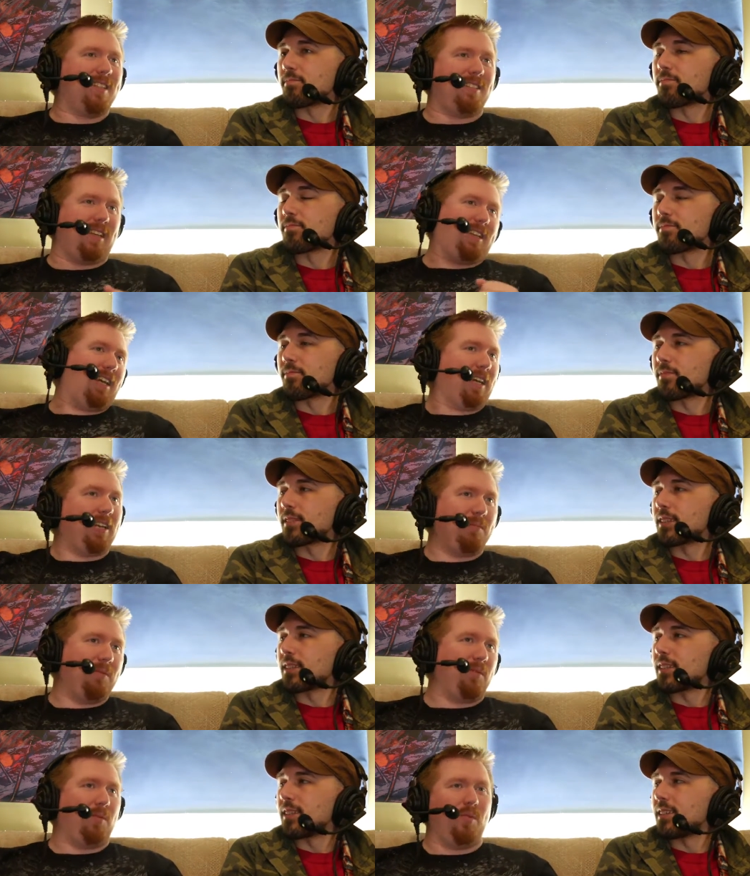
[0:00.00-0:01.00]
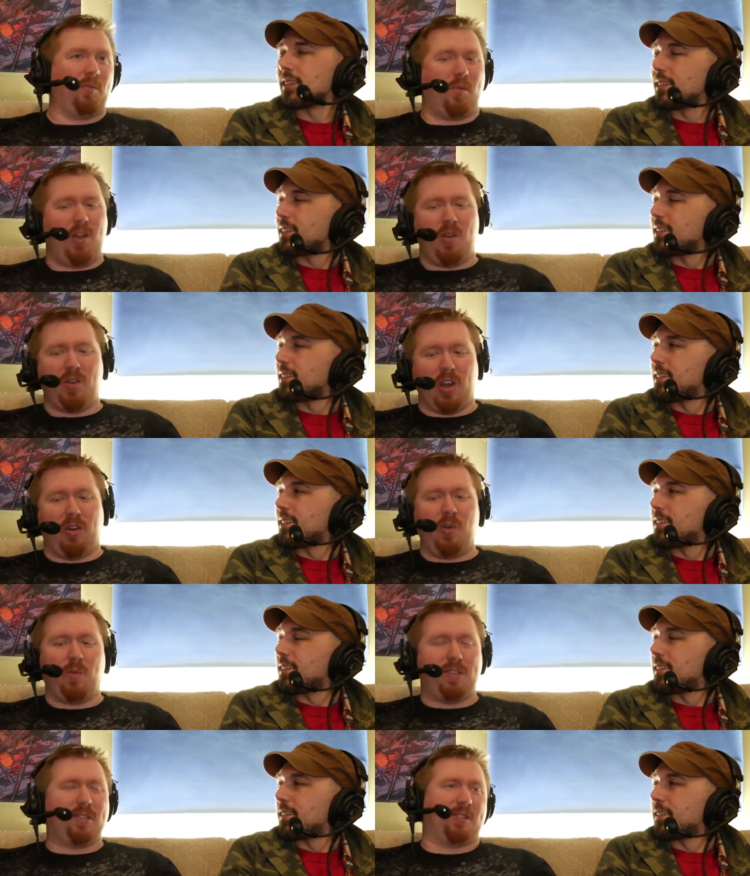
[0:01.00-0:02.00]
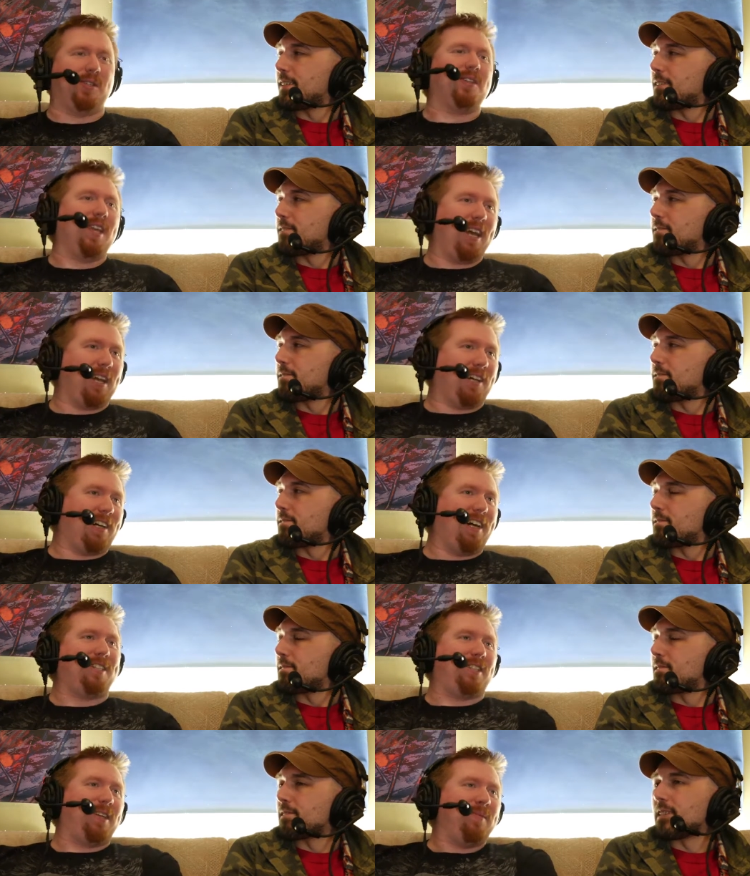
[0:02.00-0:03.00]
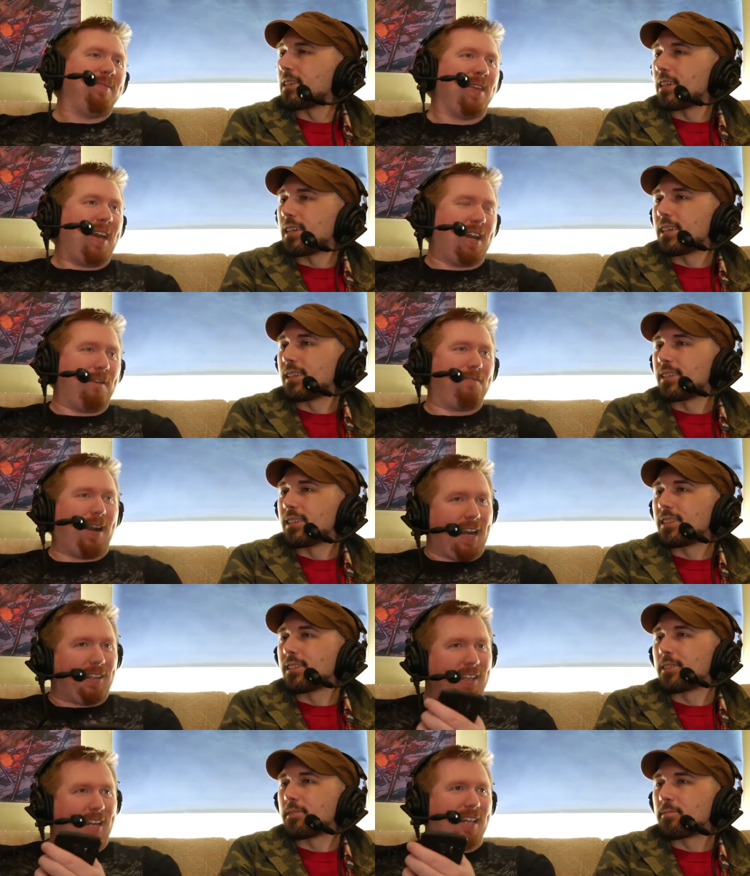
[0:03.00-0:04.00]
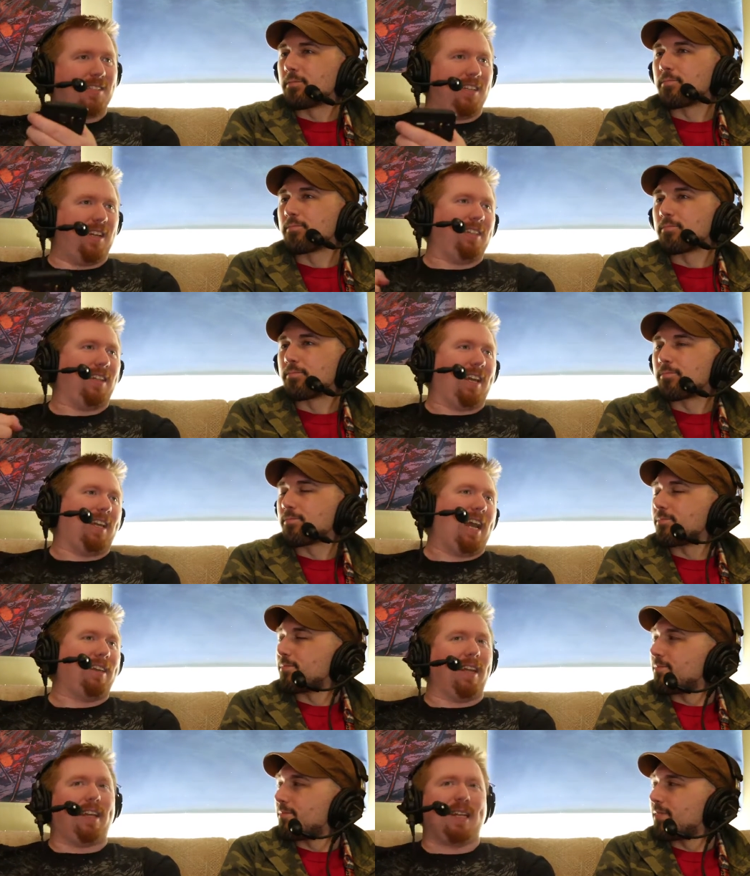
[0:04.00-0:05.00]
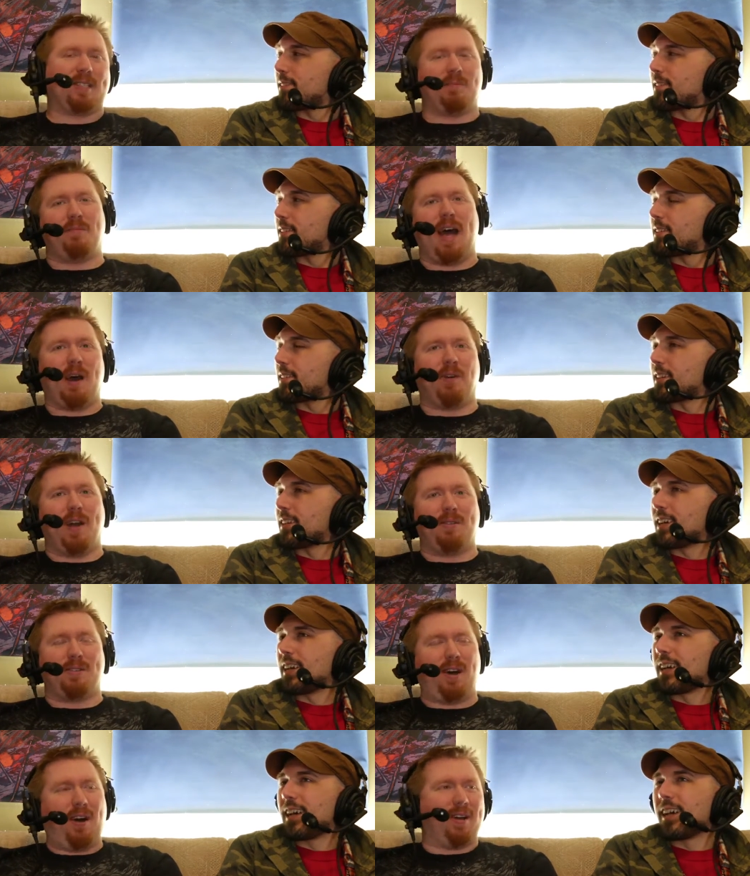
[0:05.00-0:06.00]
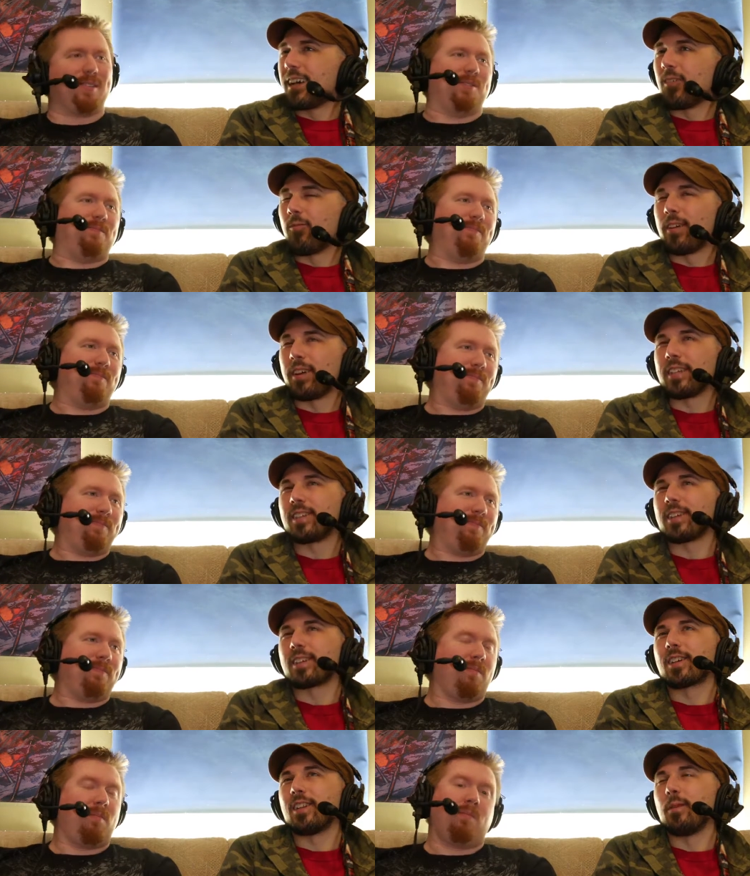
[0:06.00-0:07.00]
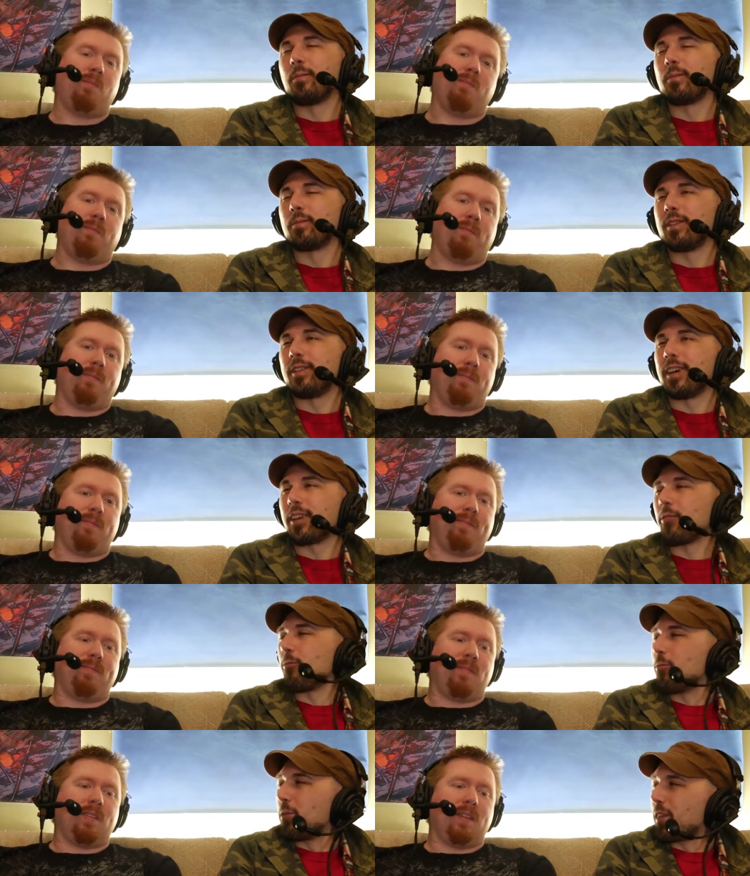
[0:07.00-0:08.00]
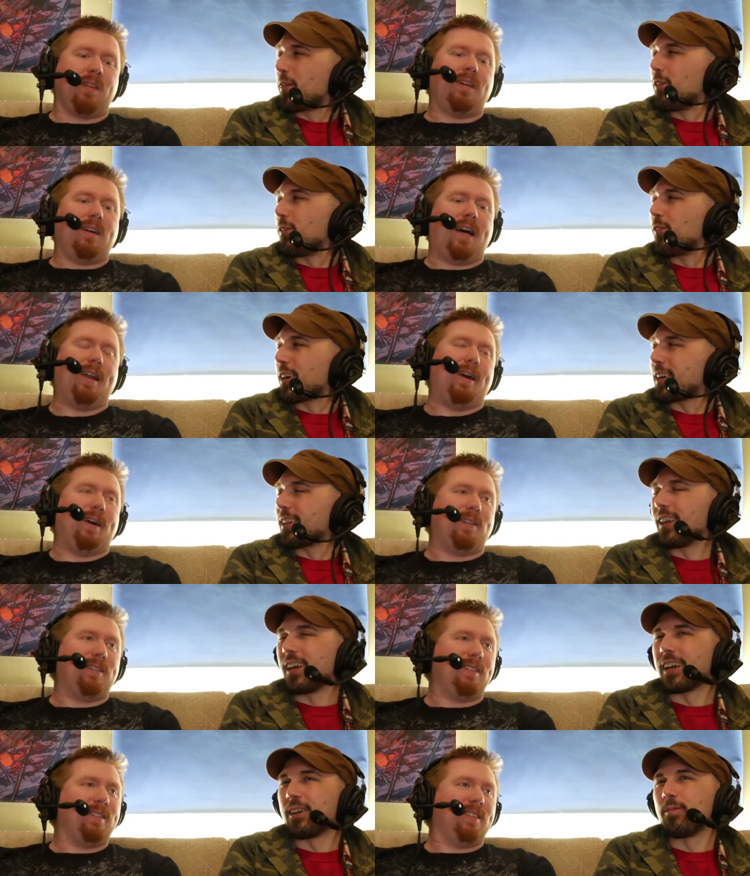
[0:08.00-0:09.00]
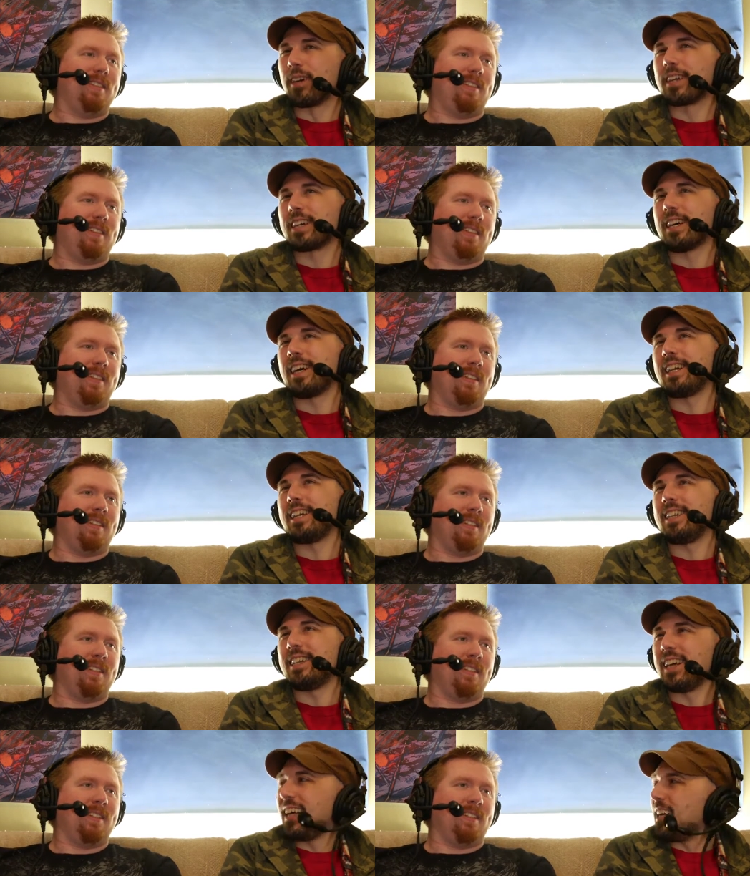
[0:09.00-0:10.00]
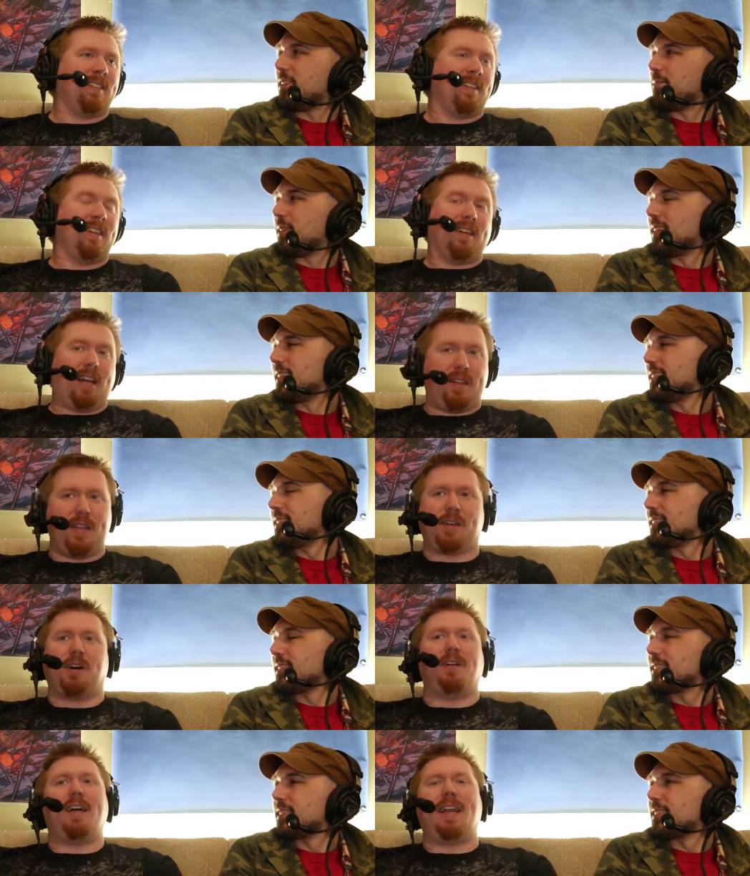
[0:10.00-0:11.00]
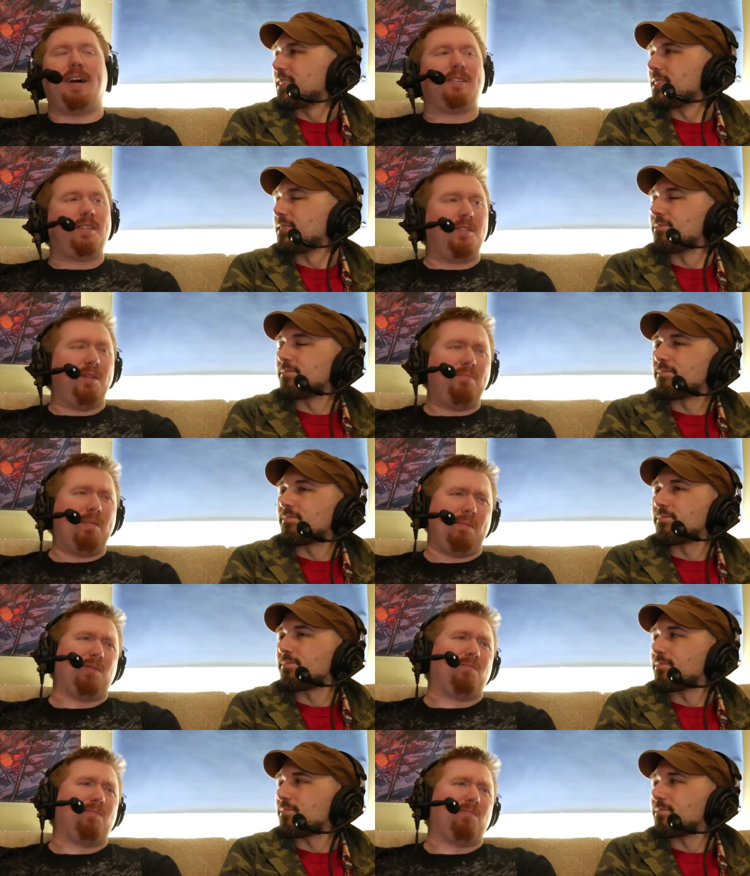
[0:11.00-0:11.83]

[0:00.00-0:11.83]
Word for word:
Speaker 1: it. He's like kicking him, you know, with his good leg and all that shit. And he finally gets it, and like and like gets him that way. It was
Speaker 2: awesome. When he started clubbing him to death with the fucking leg, I'm like, God damn.
Speaker 1: And they call that out too. He beat me